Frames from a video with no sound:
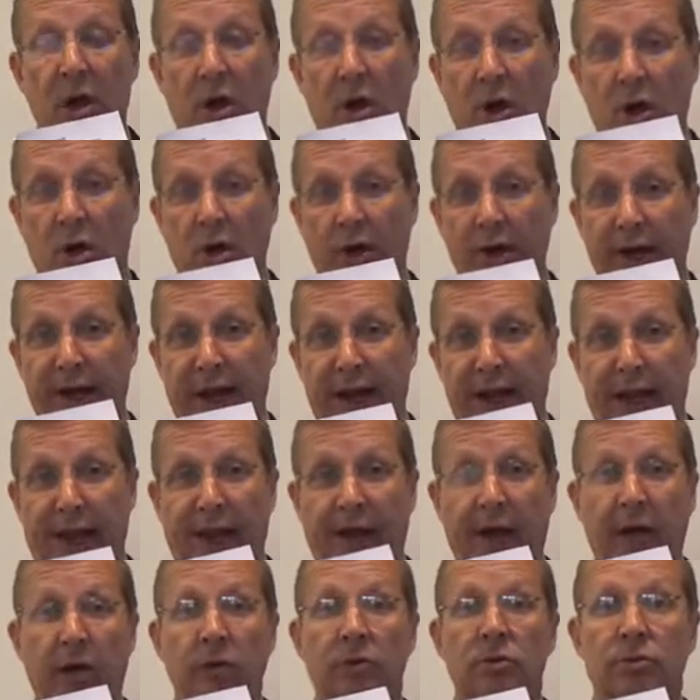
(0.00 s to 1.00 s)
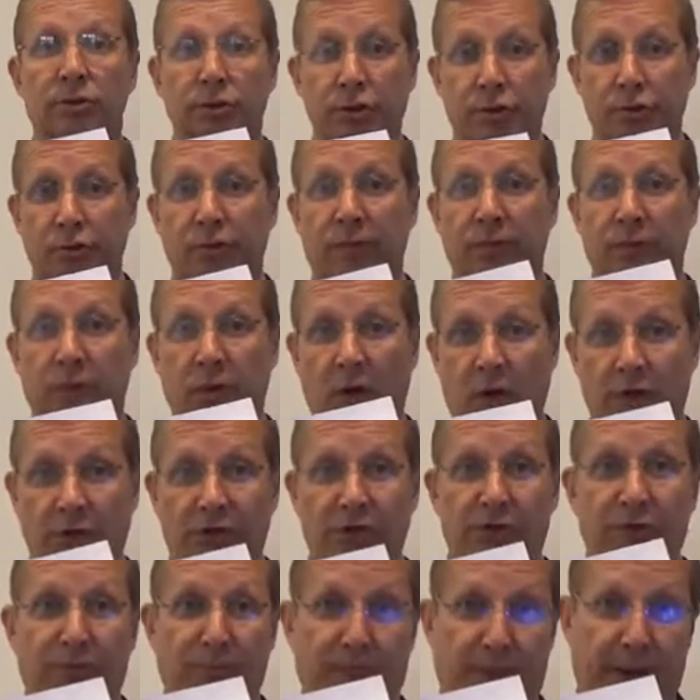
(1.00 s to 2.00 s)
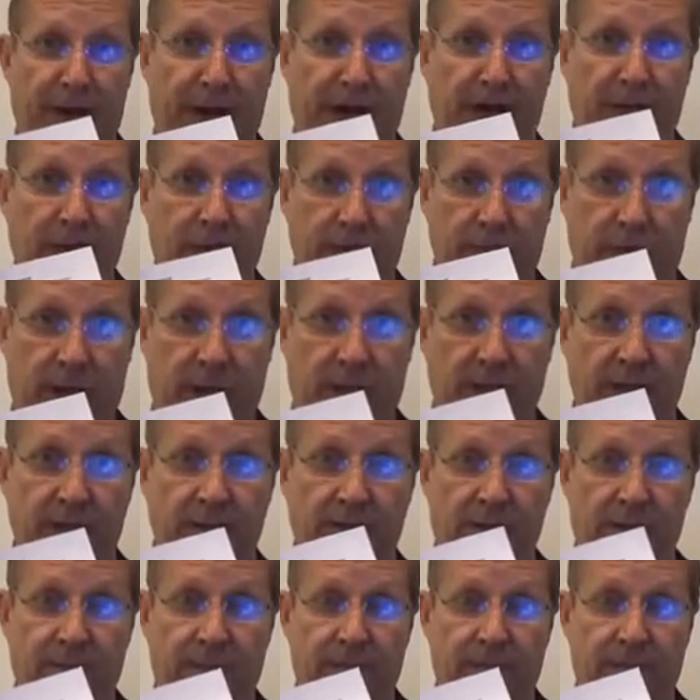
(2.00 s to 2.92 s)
on how you've got to pay your rent.